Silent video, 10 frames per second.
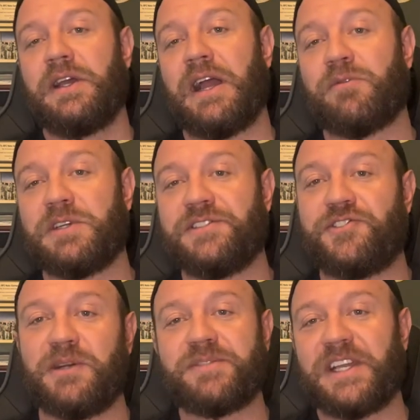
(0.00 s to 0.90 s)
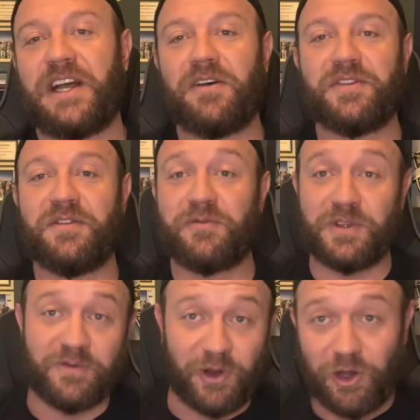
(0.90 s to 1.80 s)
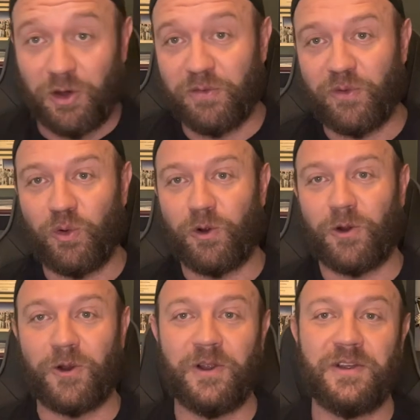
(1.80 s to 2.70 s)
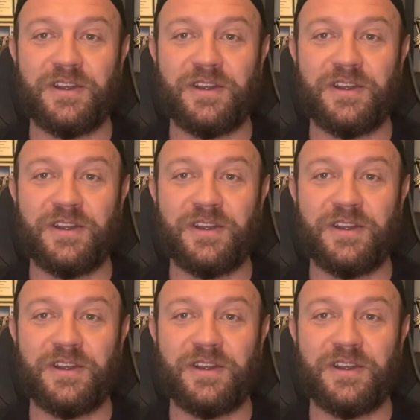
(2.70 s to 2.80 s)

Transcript: Everybody jumps out, they free fall for,